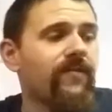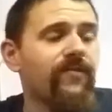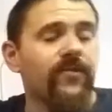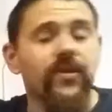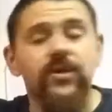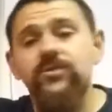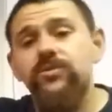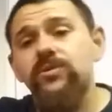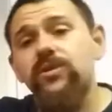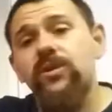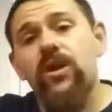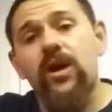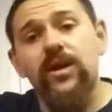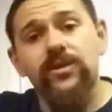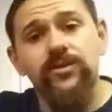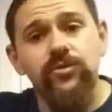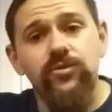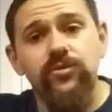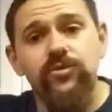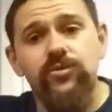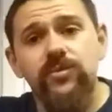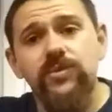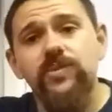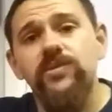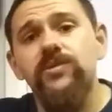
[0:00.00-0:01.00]
friends with a lot of
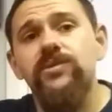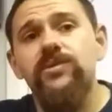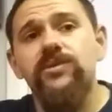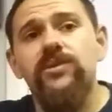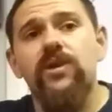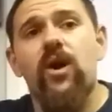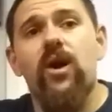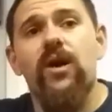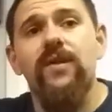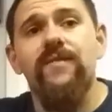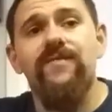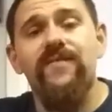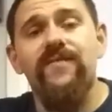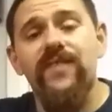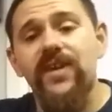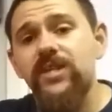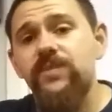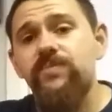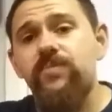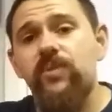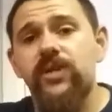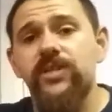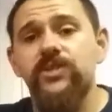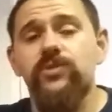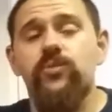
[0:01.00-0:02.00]
YouTubers on
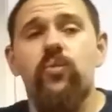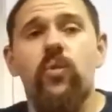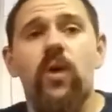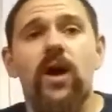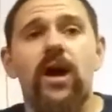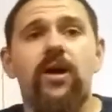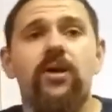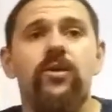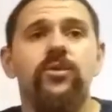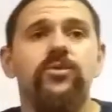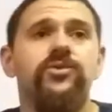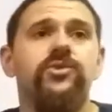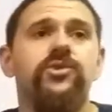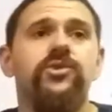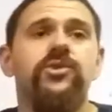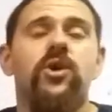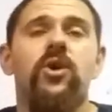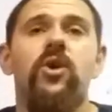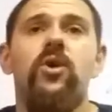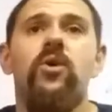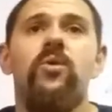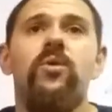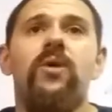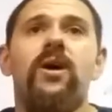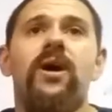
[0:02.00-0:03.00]
Facebook as well,
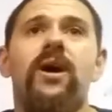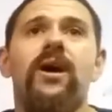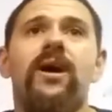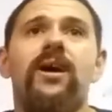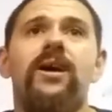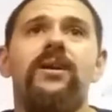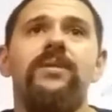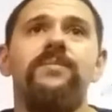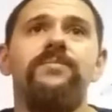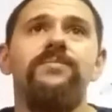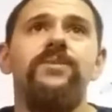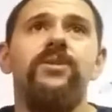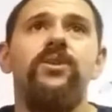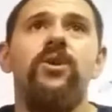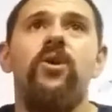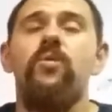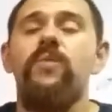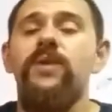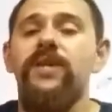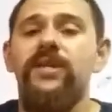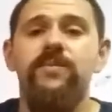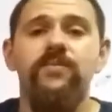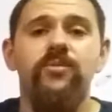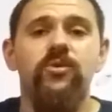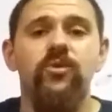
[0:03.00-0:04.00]
so
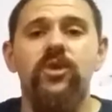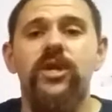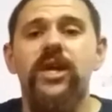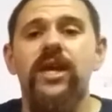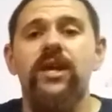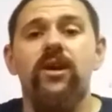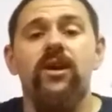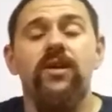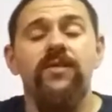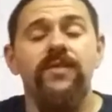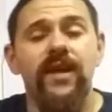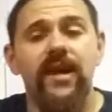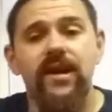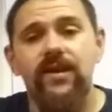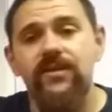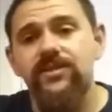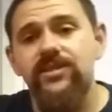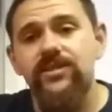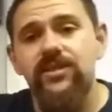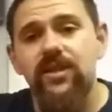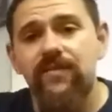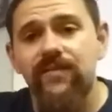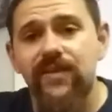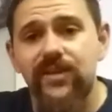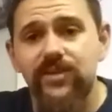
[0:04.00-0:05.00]
we communicate on there and
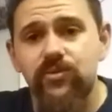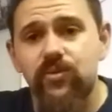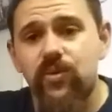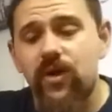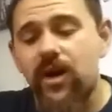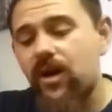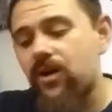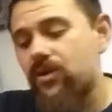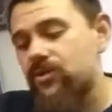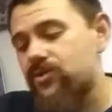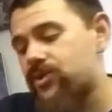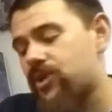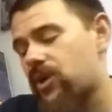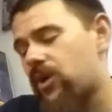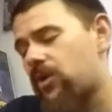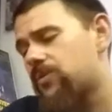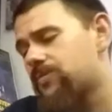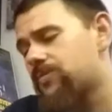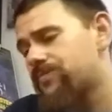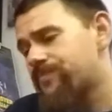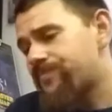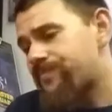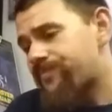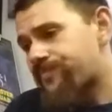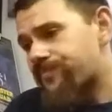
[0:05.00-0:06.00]
stuff as well.
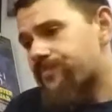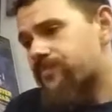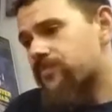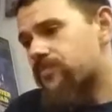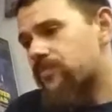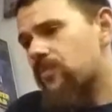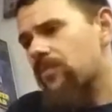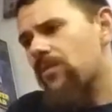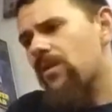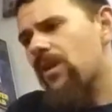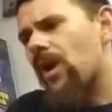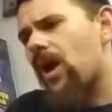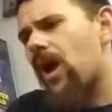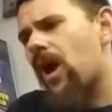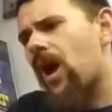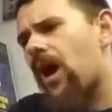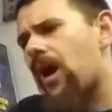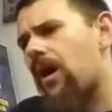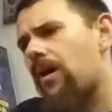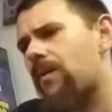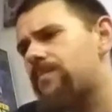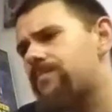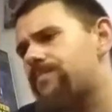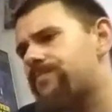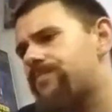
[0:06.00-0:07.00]
So
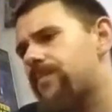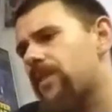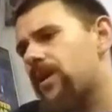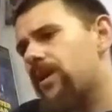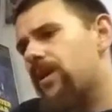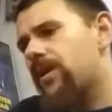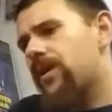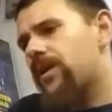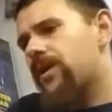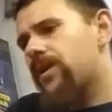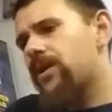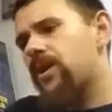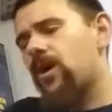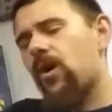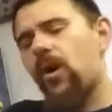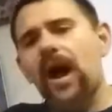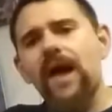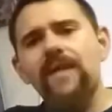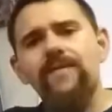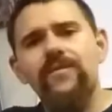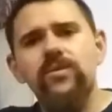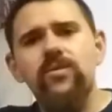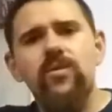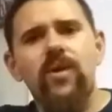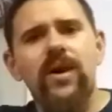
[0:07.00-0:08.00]

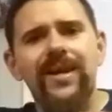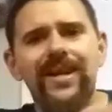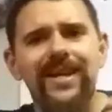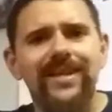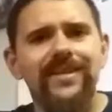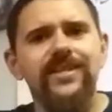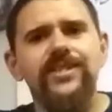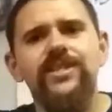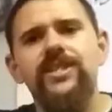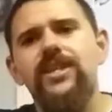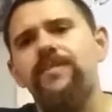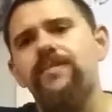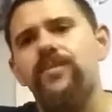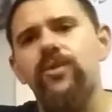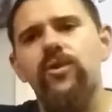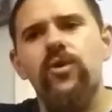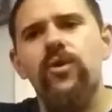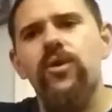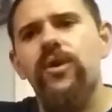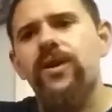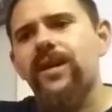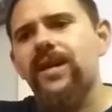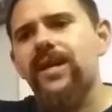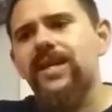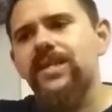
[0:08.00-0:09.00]
everyone in this
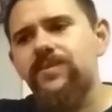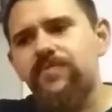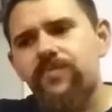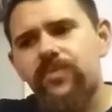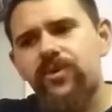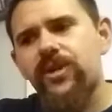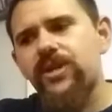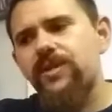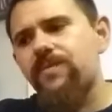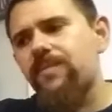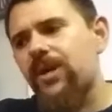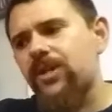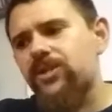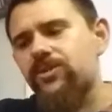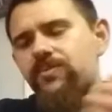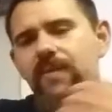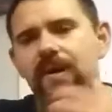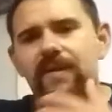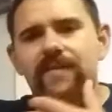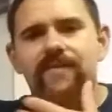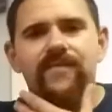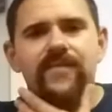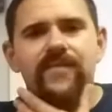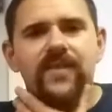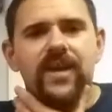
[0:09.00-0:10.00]
community is pretty much
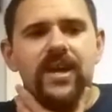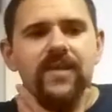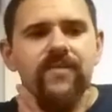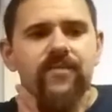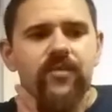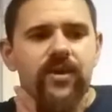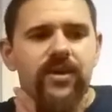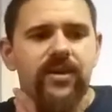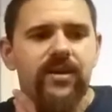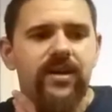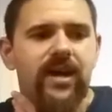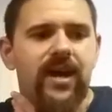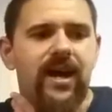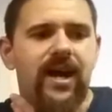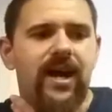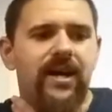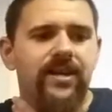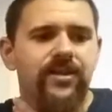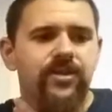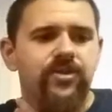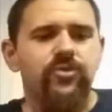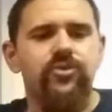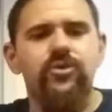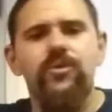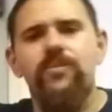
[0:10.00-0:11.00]
my favorite
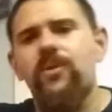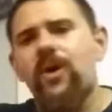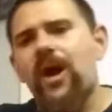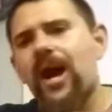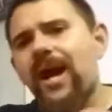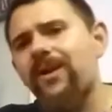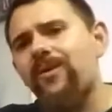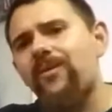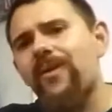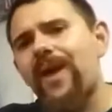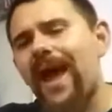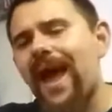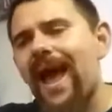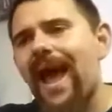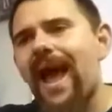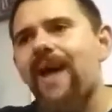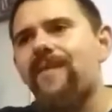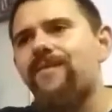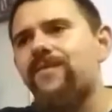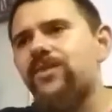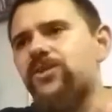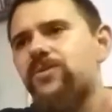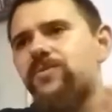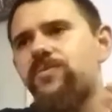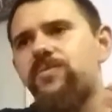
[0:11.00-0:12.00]
YouTuber. I don't
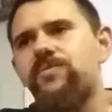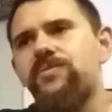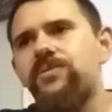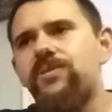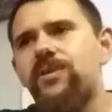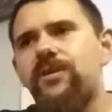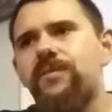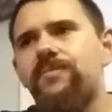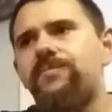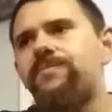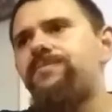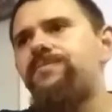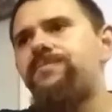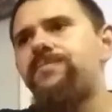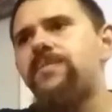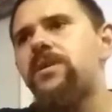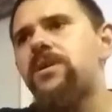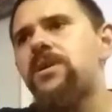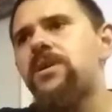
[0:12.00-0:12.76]
have a